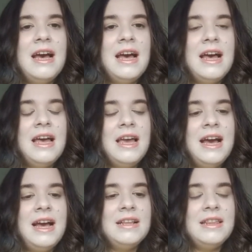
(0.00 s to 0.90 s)
I
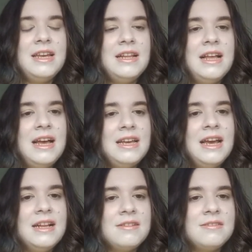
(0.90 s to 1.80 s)
had like that
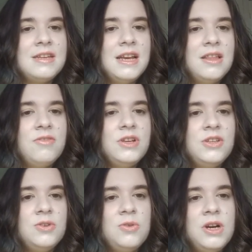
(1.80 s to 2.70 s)
kind of style of
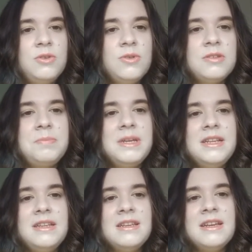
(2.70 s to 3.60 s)
video. I know it's
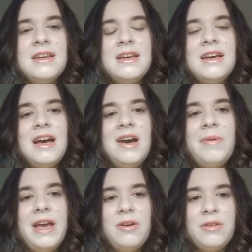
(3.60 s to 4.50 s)
been a
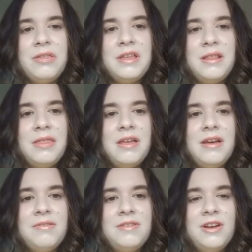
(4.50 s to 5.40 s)
while since
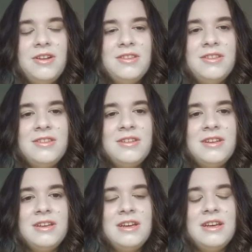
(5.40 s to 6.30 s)
I've done
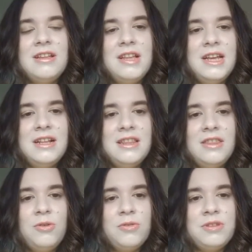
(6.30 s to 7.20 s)
like
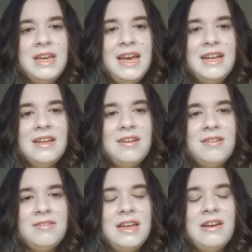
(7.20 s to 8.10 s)
those kind
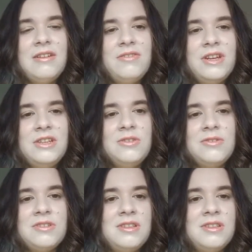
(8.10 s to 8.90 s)
of style of videos,